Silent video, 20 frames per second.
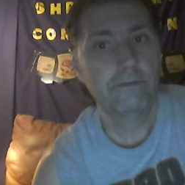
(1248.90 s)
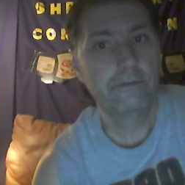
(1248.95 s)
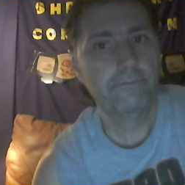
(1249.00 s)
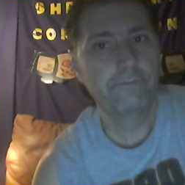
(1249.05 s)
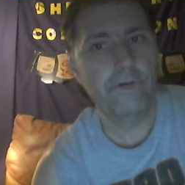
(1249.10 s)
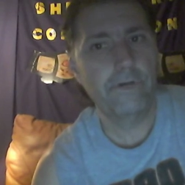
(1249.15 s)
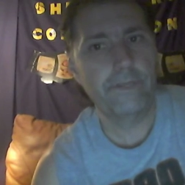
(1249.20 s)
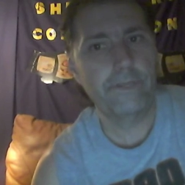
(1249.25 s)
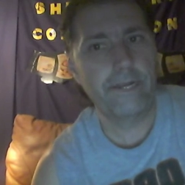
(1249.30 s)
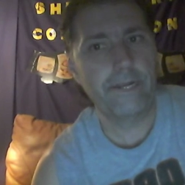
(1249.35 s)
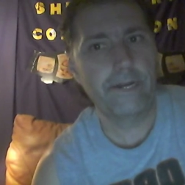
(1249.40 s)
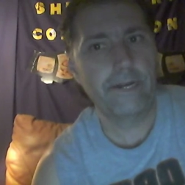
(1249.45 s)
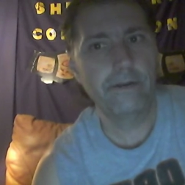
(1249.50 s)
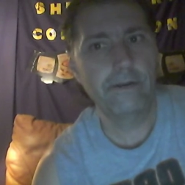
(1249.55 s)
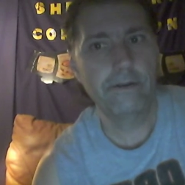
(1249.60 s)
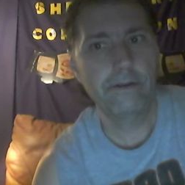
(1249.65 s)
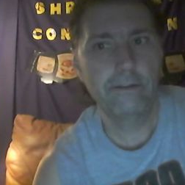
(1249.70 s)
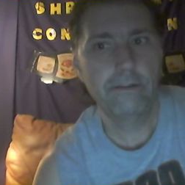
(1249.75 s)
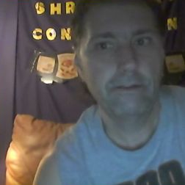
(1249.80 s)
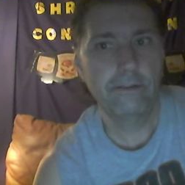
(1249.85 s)
for
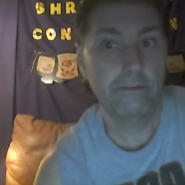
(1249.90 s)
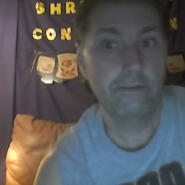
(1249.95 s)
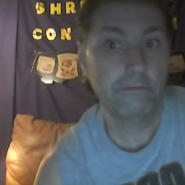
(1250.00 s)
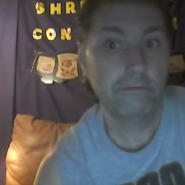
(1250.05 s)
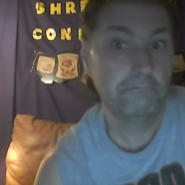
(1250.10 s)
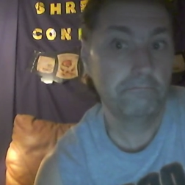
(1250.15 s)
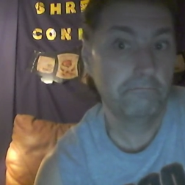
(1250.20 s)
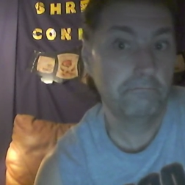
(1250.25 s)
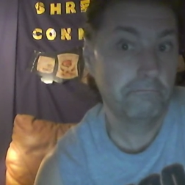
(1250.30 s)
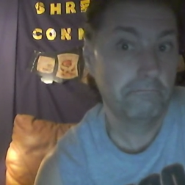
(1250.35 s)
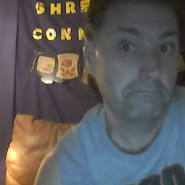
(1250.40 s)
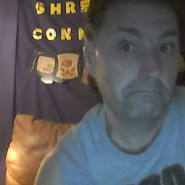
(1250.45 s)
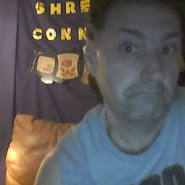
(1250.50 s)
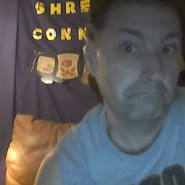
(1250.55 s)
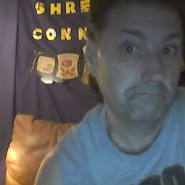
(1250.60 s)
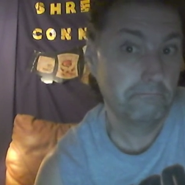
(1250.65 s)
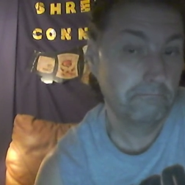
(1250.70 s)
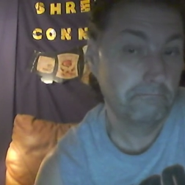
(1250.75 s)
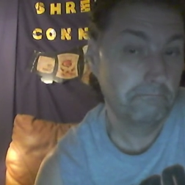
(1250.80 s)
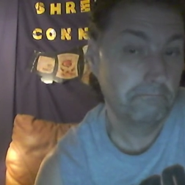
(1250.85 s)
their
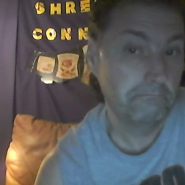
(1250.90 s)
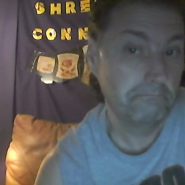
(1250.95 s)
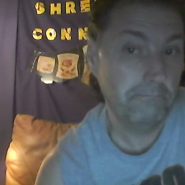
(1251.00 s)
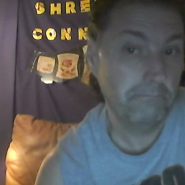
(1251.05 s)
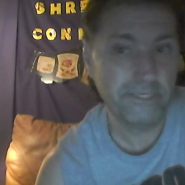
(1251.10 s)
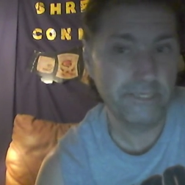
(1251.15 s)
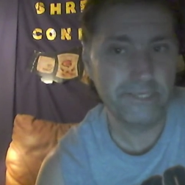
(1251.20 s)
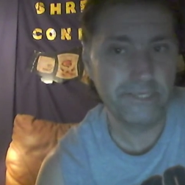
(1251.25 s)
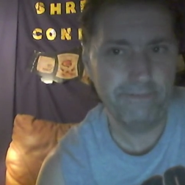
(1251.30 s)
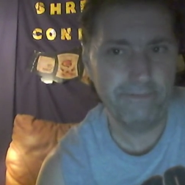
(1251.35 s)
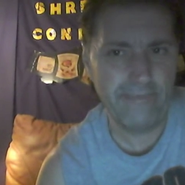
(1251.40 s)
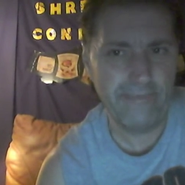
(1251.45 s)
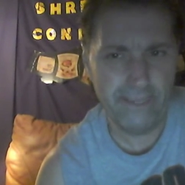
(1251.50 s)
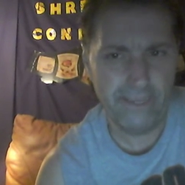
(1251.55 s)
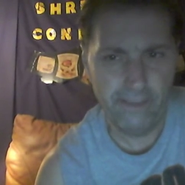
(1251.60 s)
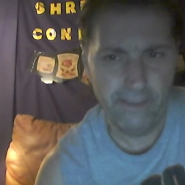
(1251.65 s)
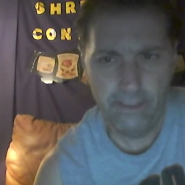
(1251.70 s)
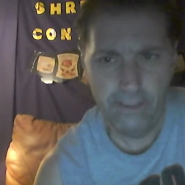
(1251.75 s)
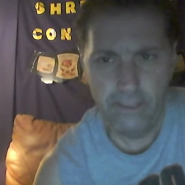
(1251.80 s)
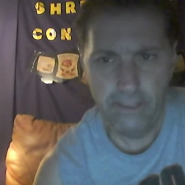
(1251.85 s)
Miz
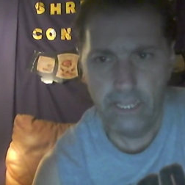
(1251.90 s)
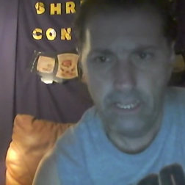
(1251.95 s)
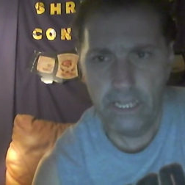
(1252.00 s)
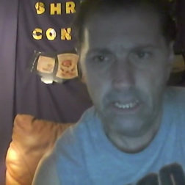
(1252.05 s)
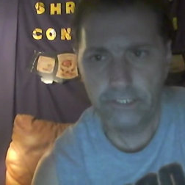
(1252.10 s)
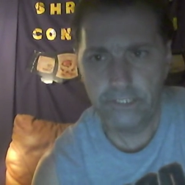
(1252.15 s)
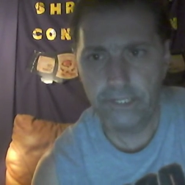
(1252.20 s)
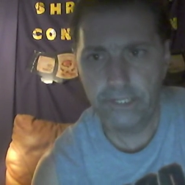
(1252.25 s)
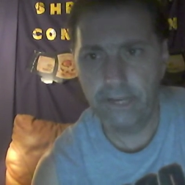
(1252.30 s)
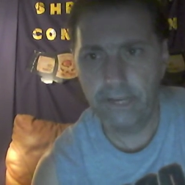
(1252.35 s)
TV. She